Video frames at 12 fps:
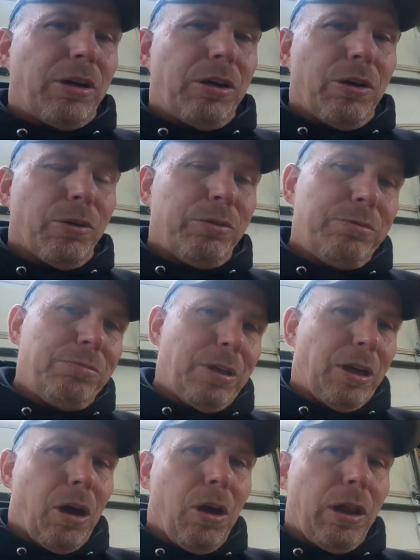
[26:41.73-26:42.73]
I don't know
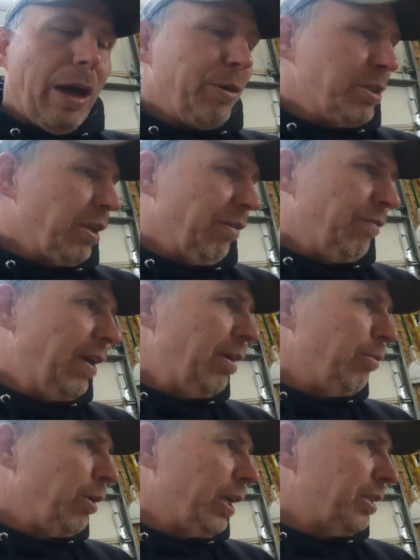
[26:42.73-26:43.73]
at all how it's going to
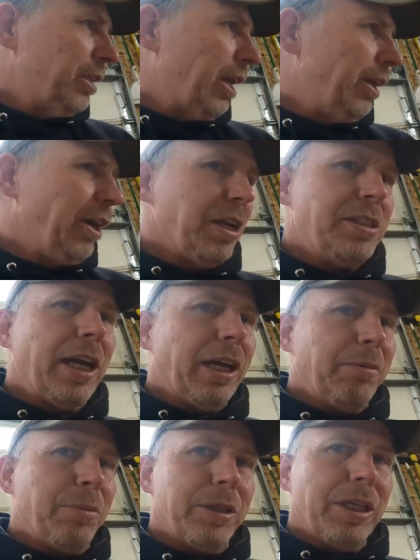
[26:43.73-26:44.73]
fit. We'll get to that here in a
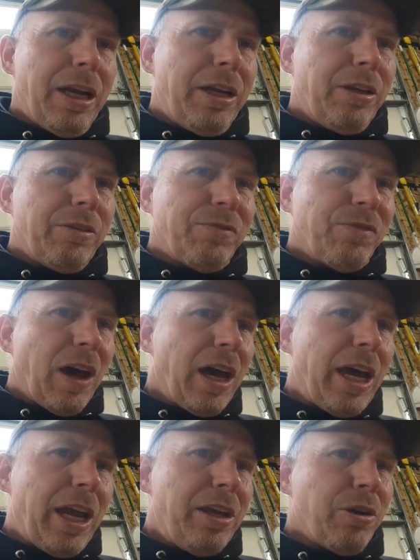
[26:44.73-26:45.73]
second, but I need to
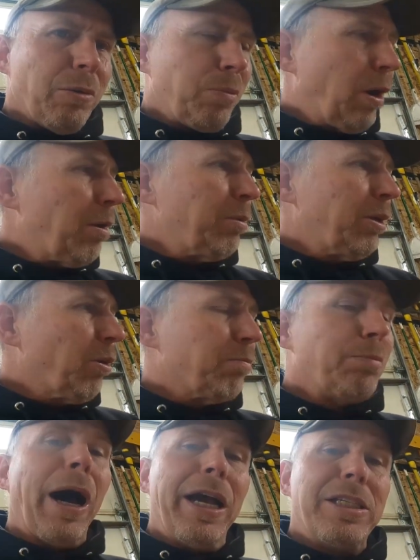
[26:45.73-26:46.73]
find or probably go
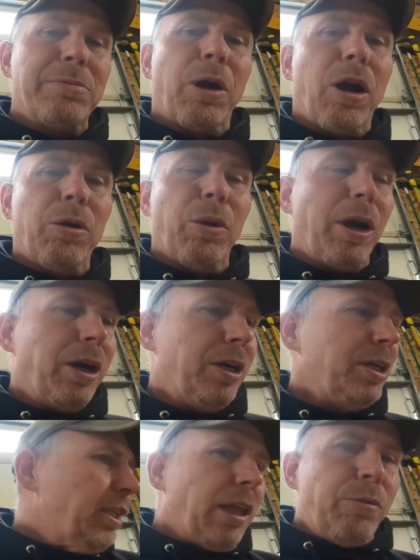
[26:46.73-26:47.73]
buy some hardware,
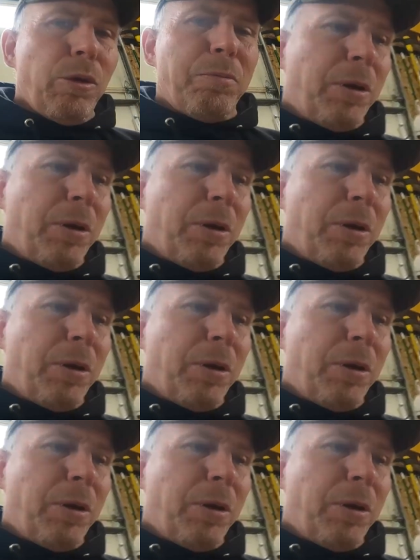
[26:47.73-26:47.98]
and then we'll